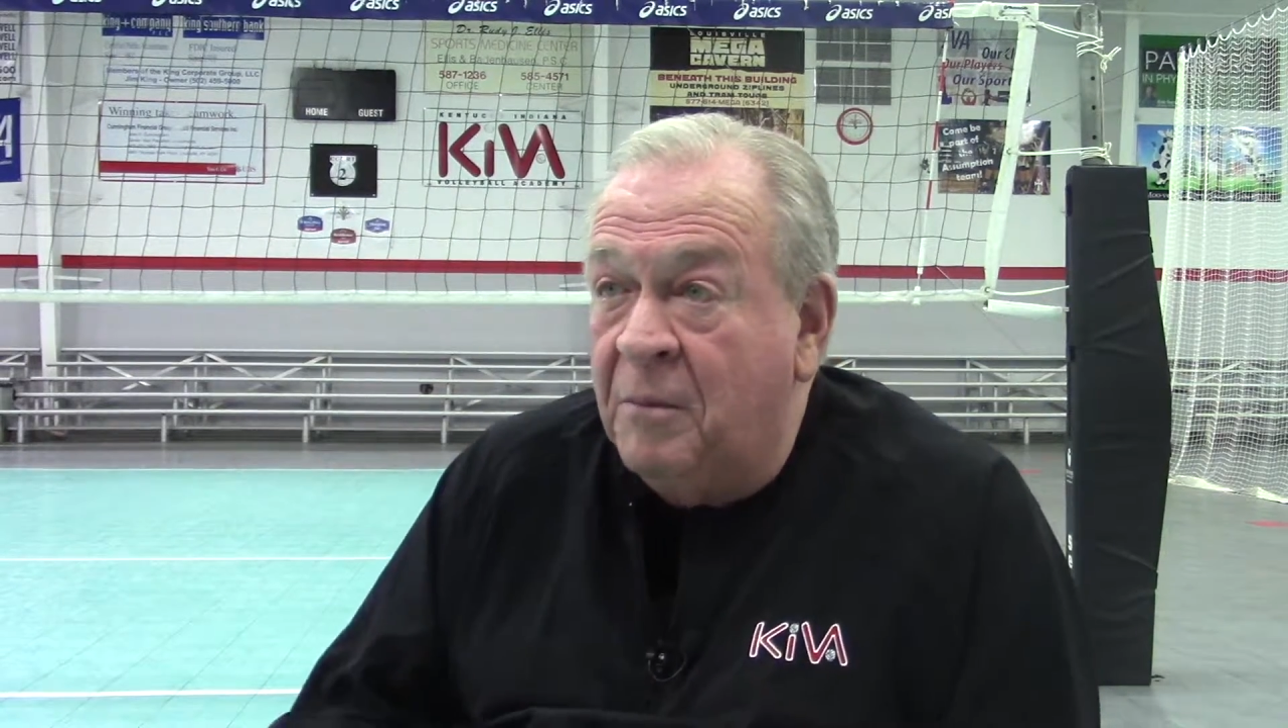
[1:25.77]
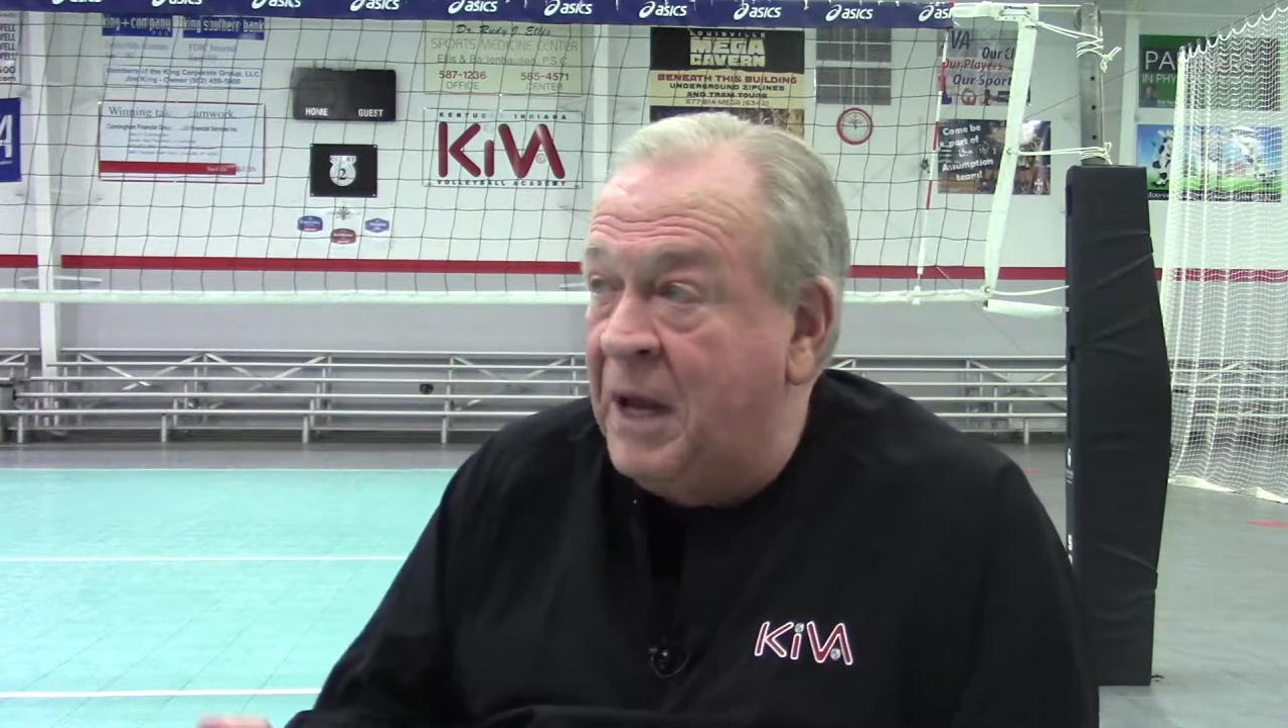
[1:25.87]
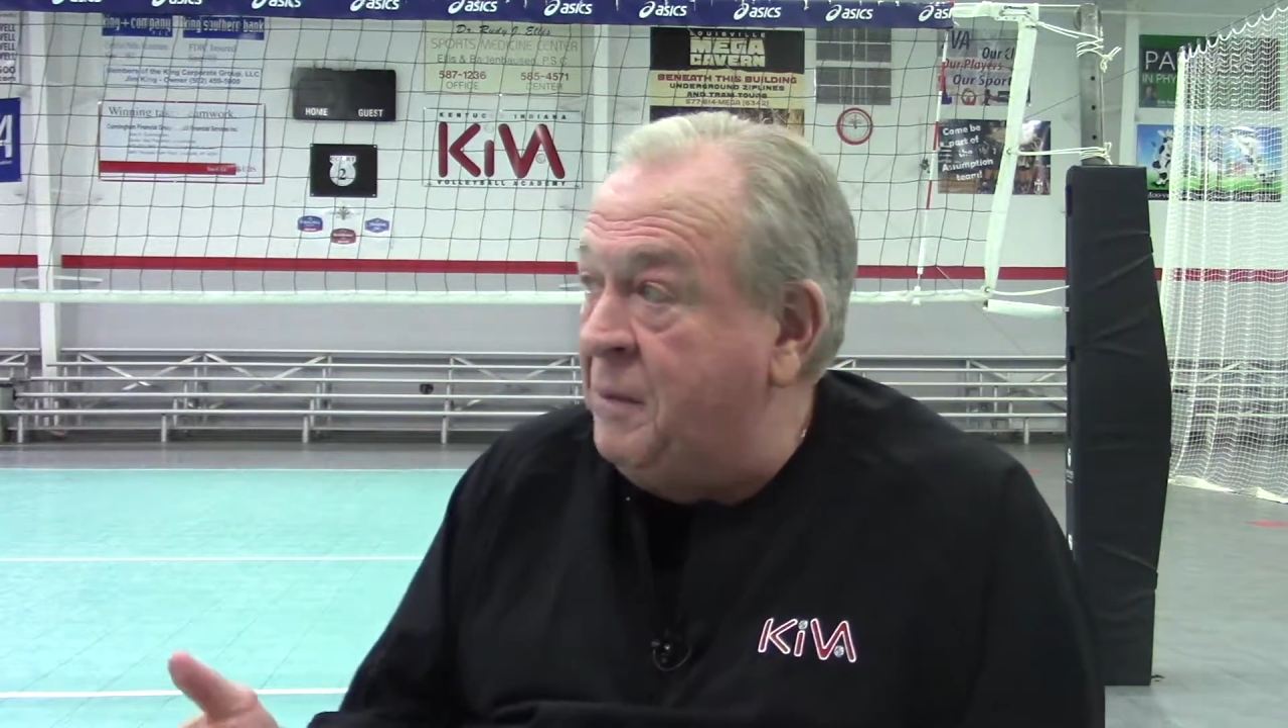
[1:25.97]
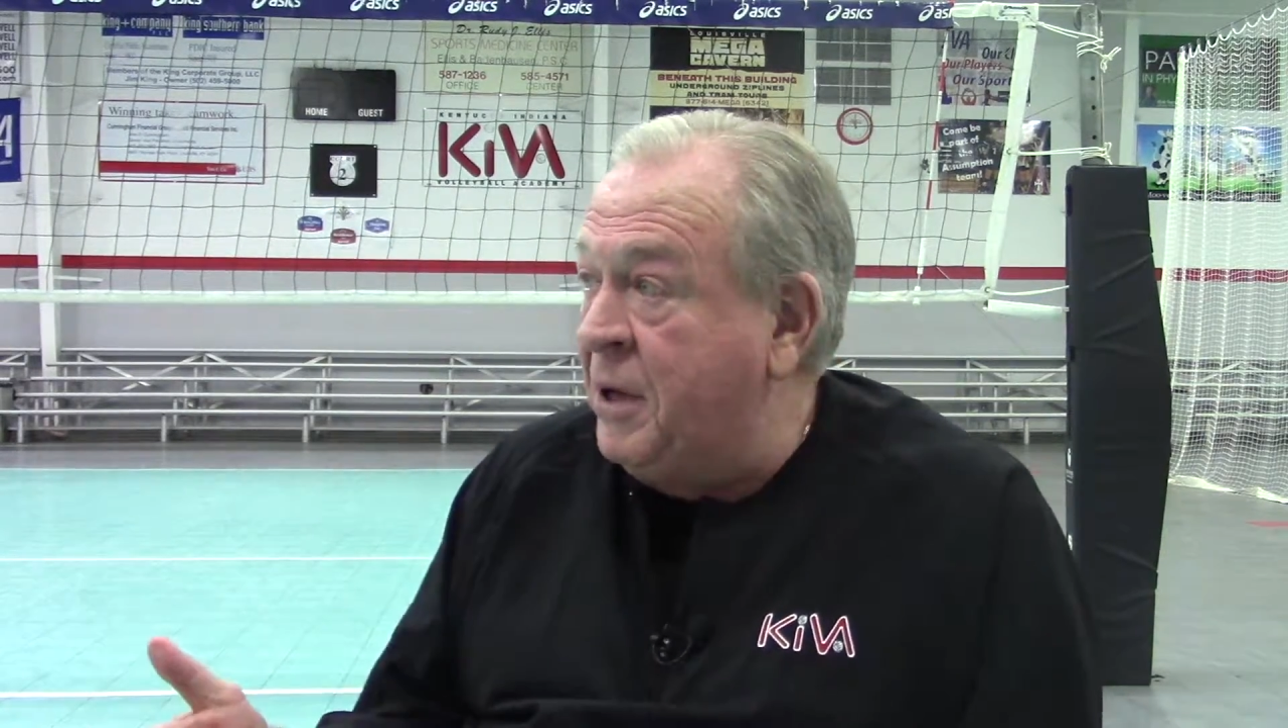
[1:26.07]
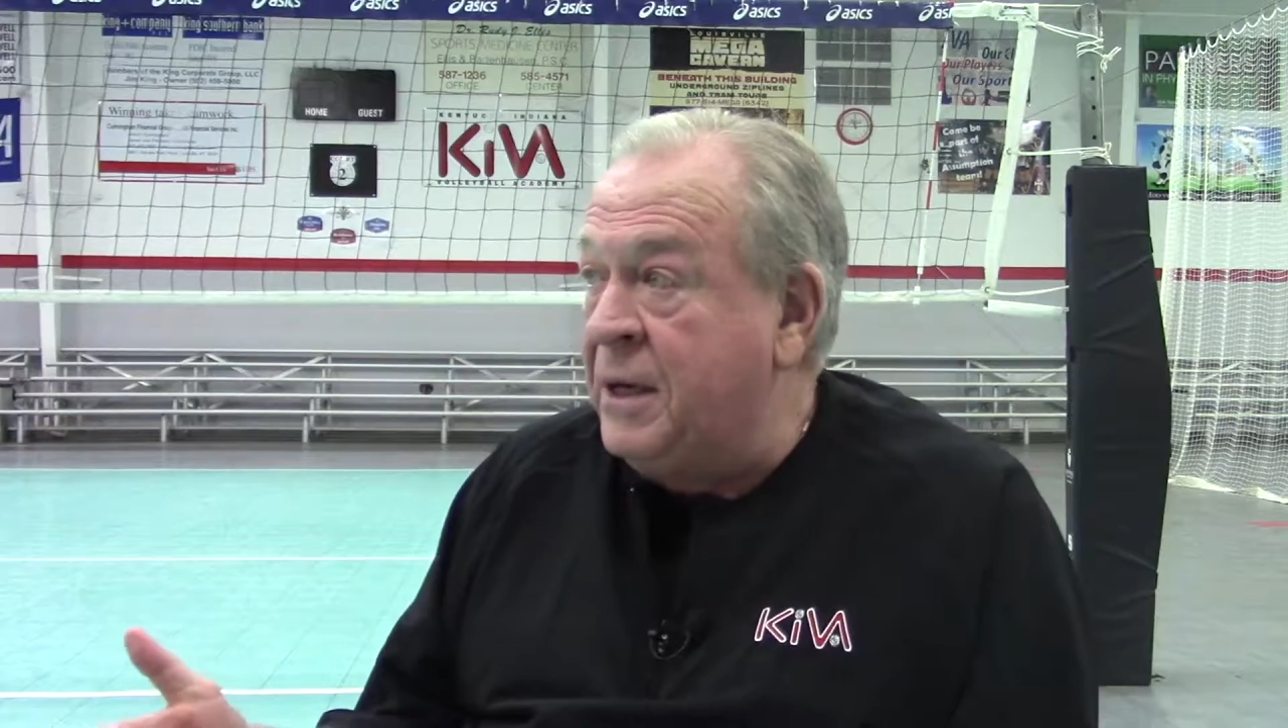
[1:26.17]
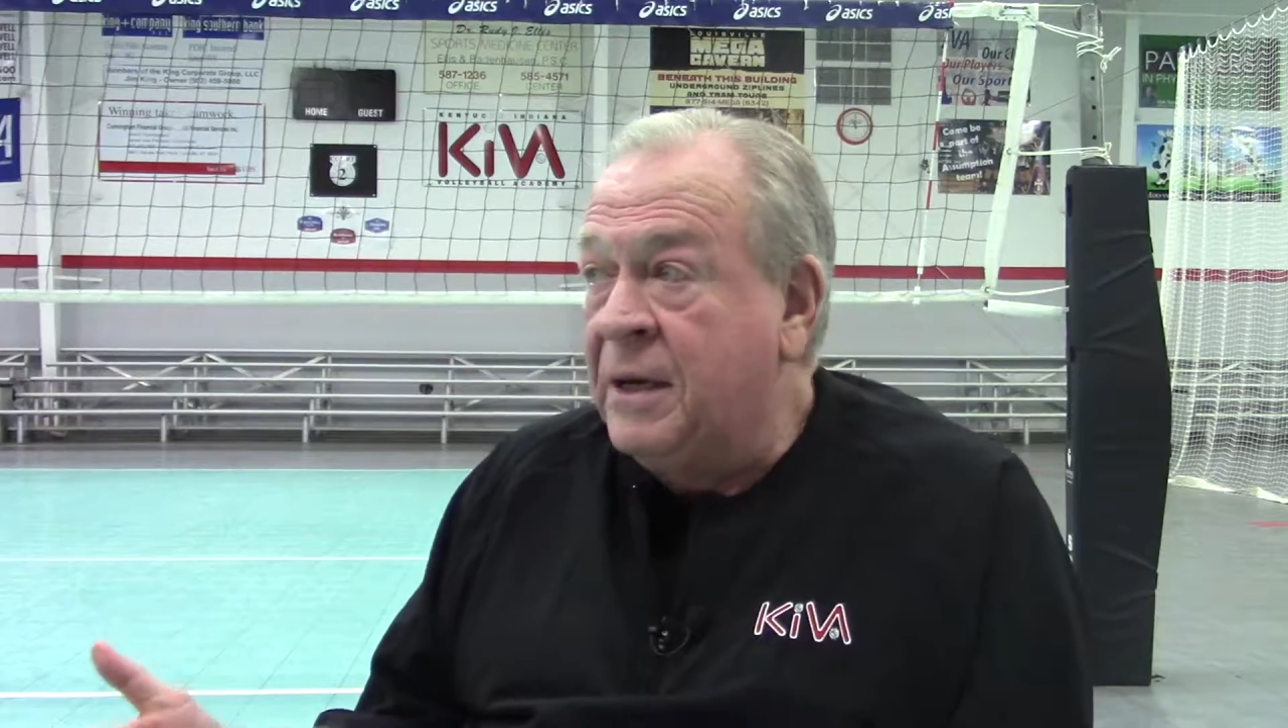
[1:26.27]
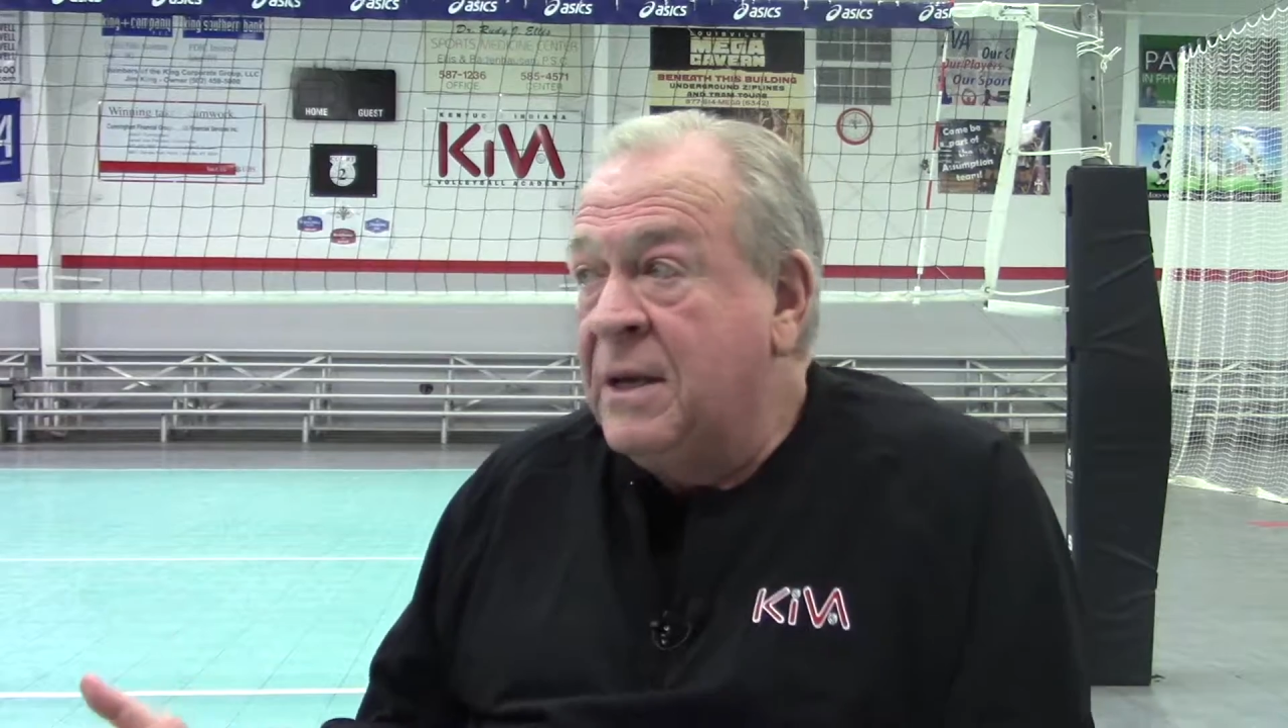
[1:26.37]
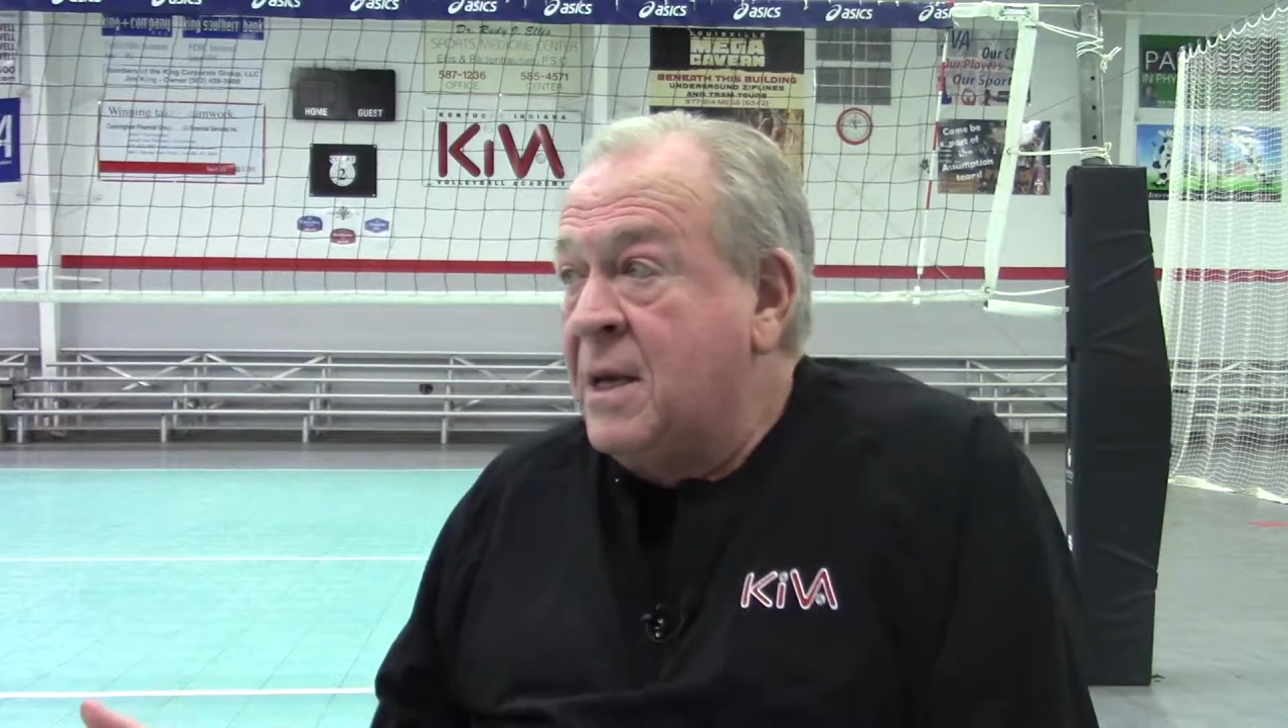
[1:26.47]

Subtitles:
or maybe